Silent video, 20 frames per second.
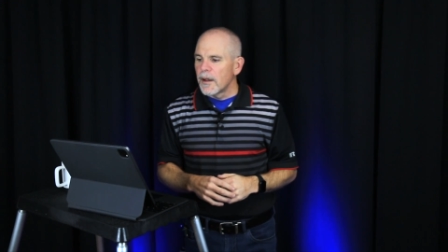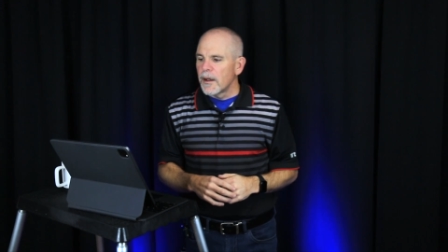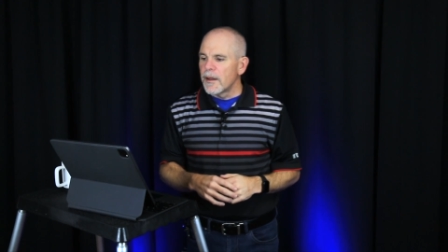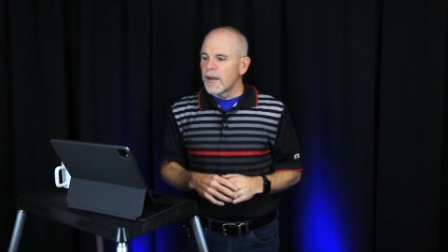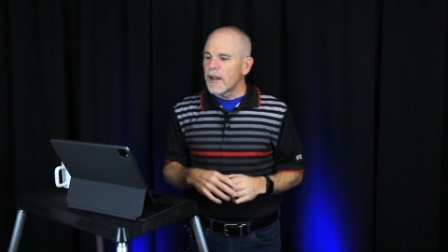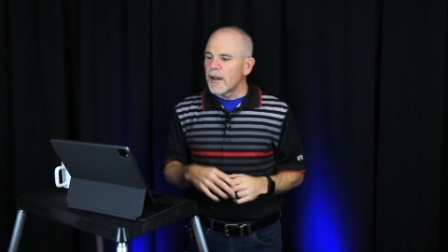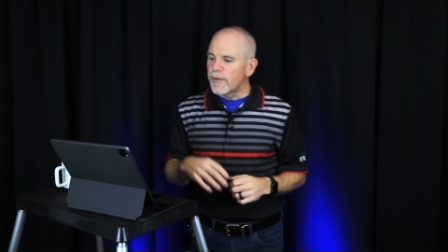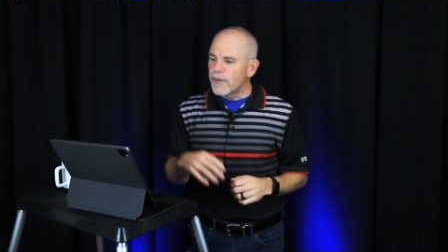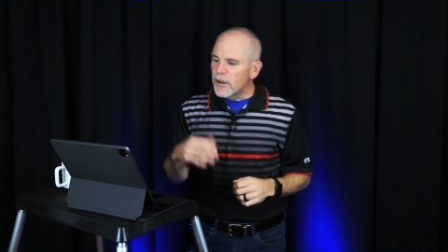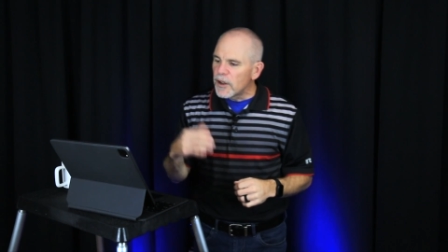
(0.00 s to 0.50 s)

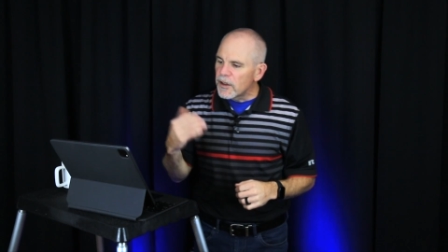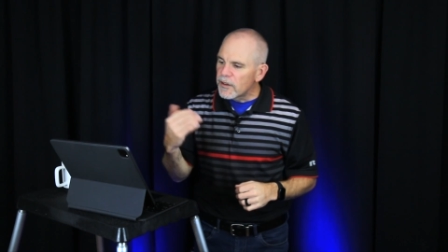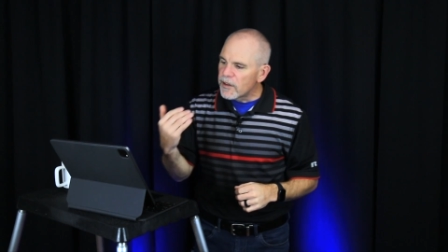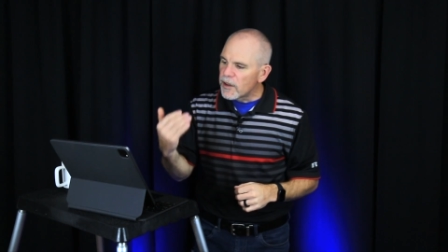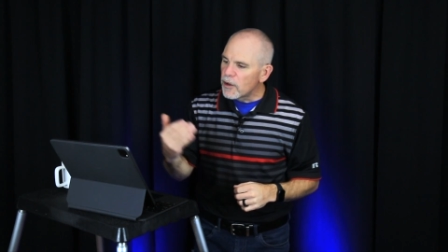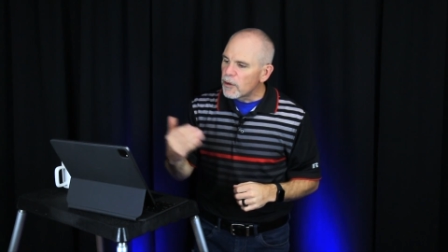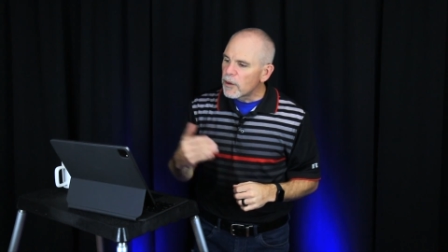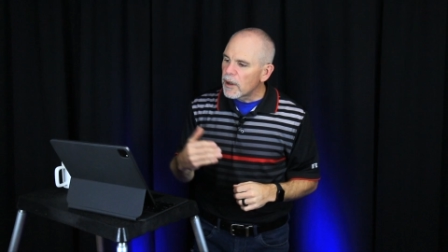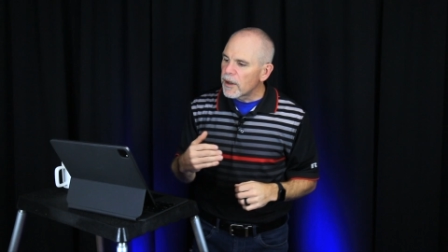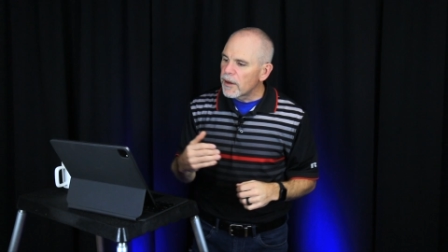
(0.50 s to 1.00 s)
And then if you
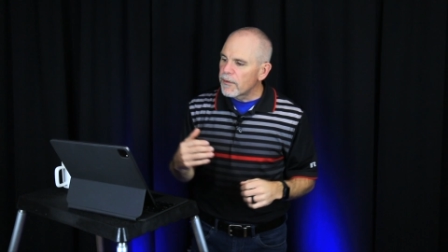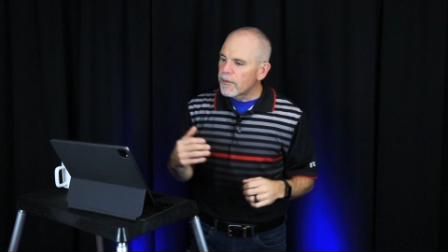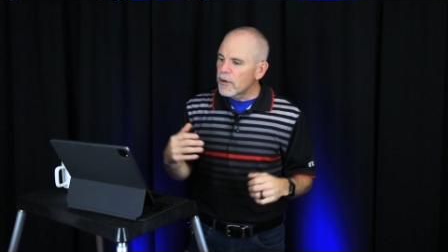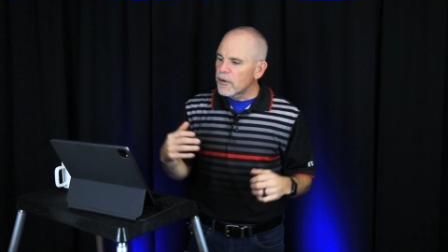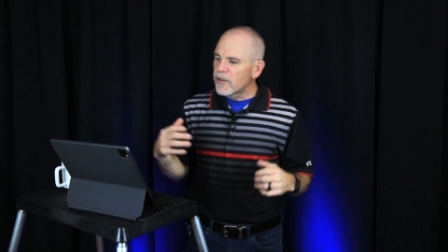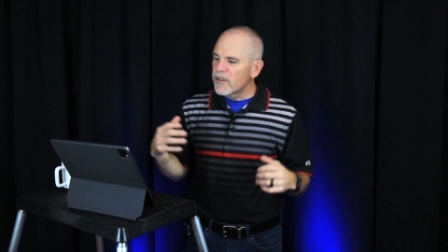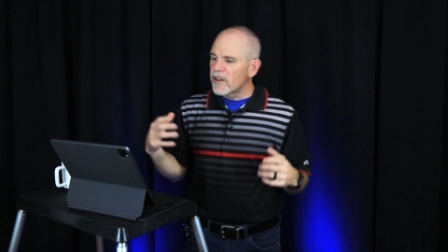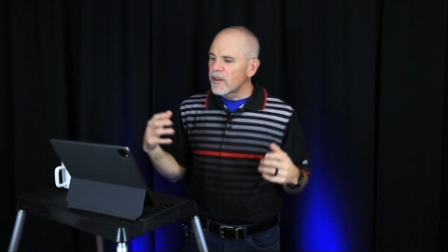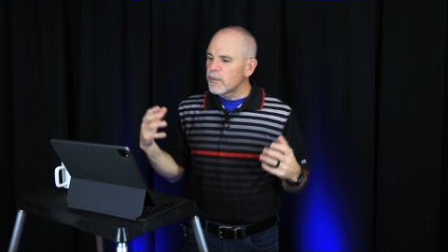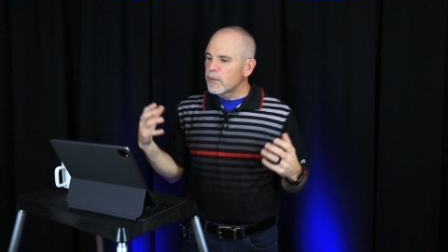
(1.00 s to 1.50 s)
continue on, the
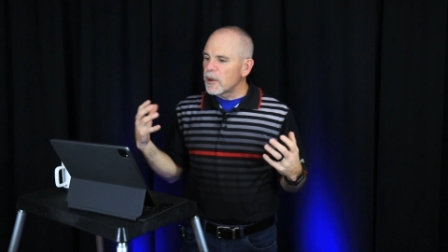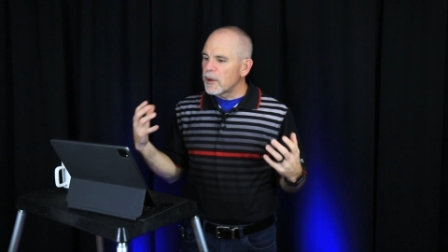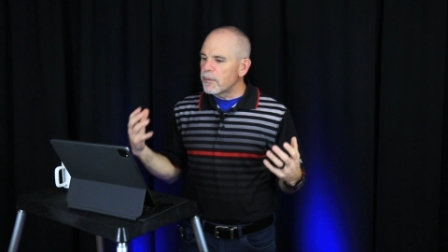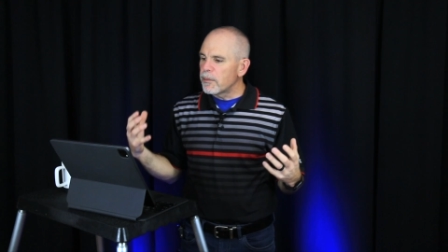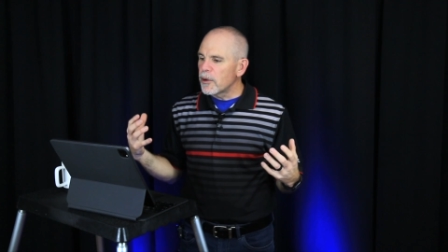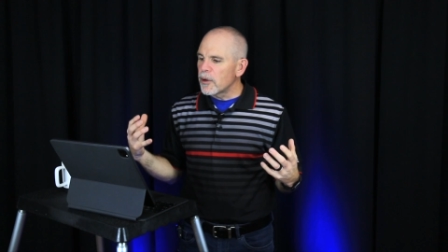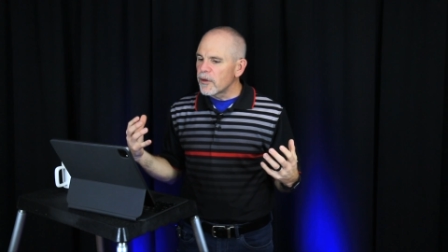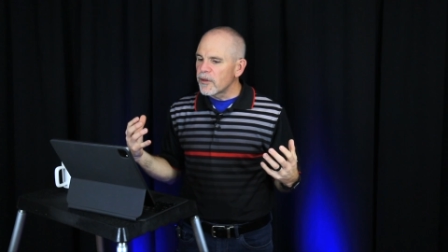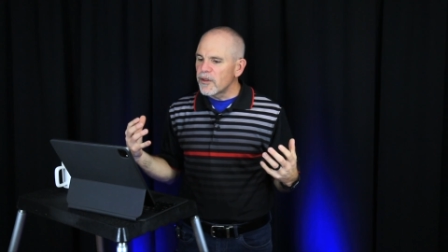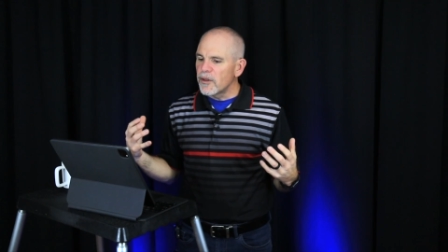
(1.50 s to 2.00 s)
verse says, But a
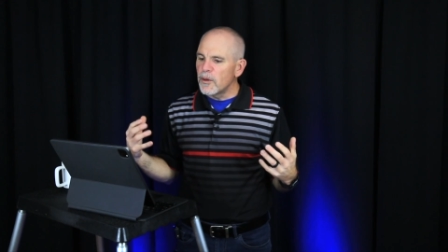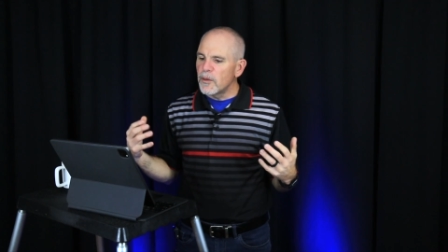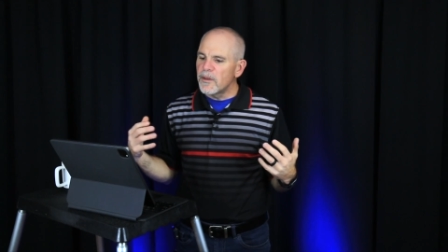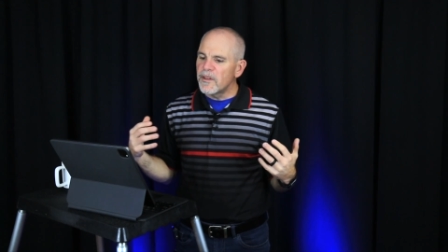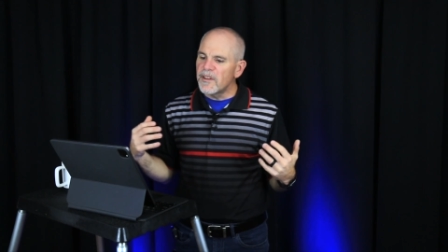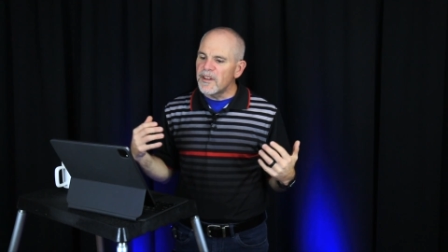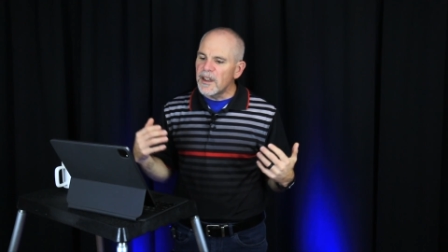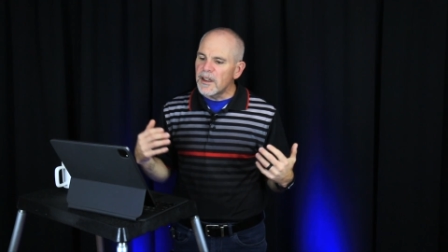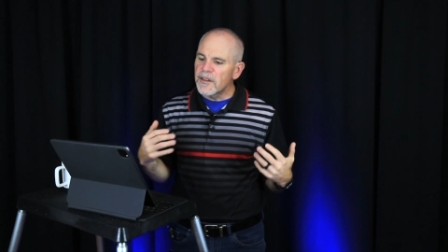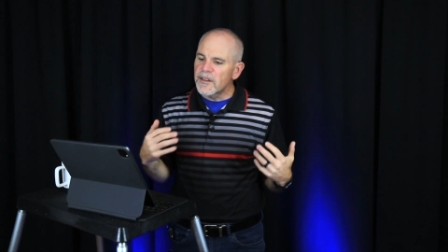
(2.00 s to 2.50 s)
person who
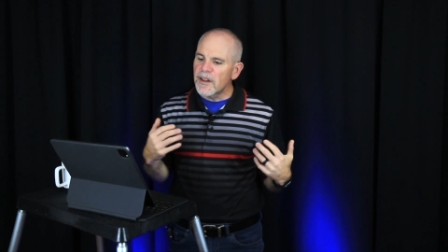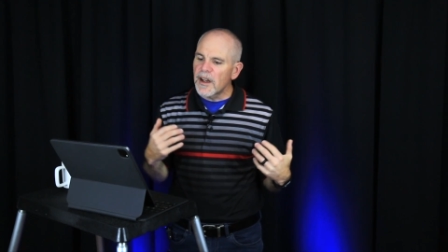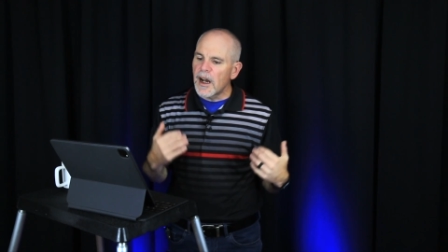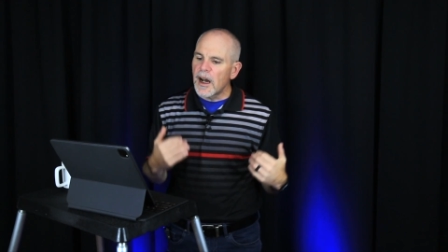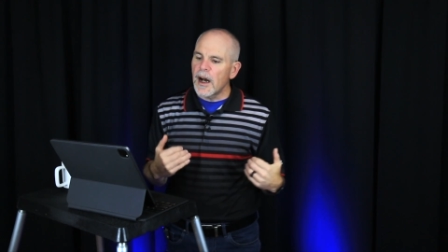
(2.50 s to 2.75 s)
seeks to